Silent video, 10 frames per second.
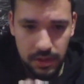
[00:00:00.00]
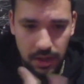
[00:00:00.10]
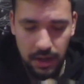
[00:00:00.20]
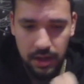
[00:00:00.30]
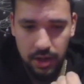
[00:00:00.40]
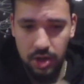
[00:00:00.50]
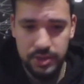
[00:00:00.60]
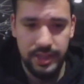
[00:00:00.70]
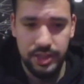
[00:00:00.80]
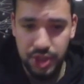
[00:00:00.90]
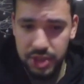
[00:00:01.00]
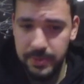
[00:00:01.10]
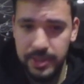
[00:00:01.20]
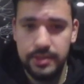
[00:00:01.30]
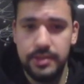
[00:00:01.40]
cards like
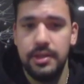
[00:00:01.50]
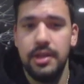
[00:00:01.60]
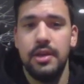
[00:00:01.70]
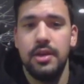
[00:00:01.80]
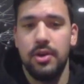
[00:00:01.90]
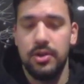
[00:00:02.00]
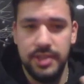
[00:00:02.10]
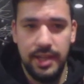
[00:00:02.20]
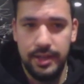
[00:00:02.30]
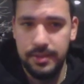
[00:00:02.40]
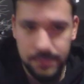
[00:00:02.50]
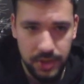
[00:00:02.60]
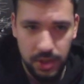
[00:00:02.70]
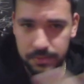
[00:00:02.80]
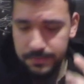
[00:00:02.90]
Judgment, cards like
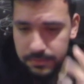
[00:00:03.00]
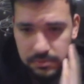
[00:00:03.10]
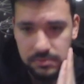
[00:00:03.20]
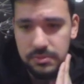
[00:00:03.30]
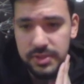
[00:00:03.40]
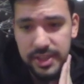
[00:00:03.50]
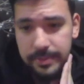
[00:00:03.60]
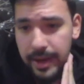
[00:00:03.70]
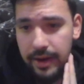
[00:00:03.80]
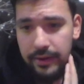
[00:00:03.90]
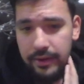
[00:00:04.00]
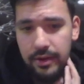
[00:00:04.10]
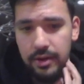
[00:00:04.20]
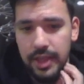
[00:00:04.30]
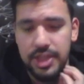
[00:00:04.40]
D
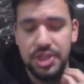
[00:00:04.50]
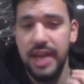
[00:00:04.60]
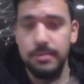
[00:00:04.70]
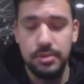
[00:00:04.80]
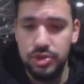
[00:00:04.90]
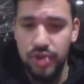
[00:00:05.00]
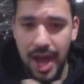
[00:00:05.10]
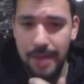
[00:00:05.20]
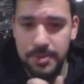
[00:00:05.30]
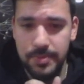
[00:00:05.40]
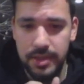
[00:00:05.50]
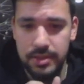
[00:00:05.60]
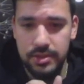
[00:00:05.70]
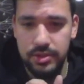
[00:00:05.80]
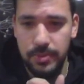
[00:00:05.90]
barrier, like chainable traps,
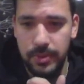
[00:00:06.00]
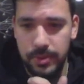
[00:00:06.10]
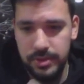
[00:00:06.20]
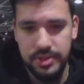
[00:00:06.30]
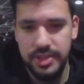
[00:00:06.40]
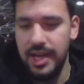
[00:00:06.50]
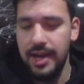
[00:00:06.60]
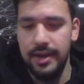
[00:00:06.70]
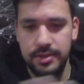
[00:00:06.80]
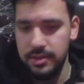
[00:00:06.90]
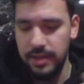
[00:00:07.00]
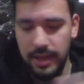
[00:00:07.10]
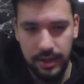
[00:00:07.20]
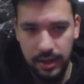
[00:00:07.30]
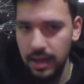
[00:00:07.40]
because your opponent does side into
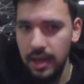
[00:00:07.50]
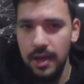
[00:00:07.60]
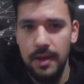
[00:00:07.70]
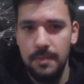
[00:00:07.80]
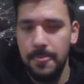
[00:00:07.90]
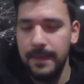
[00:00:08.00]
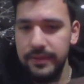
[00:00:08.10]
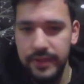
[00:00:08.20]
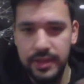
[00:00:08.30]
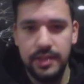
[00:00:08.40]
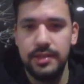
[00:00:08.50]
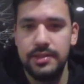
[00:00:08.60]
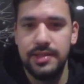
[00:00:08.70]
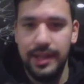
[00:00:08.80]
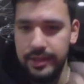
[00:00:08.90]
like
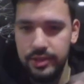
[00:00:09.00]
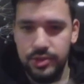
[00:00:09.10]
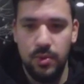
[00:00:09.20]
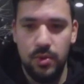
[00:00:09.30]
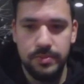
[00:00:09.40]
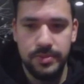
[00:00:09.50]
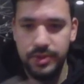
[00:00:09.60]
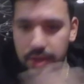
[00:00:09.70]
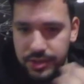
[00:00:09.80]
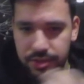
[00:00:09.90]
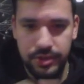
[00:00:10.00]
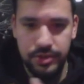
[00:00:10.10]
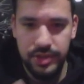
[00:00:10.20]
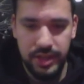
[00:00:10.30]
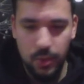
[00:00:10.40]
Evenlies, Lightning Storms,
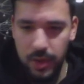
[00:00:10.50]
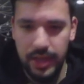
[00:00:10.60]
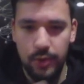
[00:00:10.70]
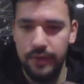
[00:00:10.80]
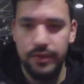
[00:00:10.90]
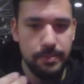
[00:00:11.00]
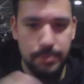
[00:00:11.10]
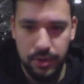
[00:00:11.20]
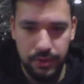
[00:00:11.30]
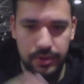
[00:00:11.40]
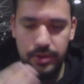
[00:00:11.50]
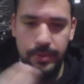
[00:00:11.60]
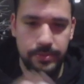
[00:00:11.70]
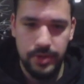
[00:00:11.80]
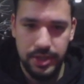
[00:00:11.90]
Dusters. Like they want to get rid of your Birth and your
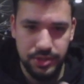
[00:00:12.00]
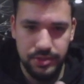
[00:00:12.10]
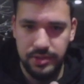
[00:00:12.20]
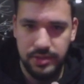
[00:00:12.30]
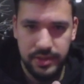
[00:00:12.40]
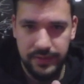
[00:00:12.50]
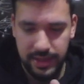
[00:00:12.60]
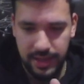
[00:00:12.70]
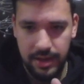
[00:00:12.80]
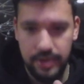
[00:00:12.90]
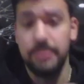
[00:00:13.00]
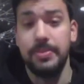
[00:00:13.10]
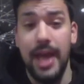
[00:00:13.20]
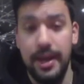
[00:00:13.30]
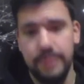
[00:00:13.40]
preparations and stuff like that, and your
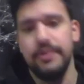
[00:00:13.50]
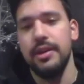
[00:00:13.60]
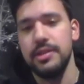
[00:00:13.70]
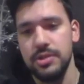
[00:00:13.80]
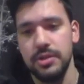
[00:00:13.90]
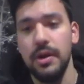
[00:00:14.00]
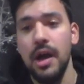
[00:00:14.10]
planet, right? So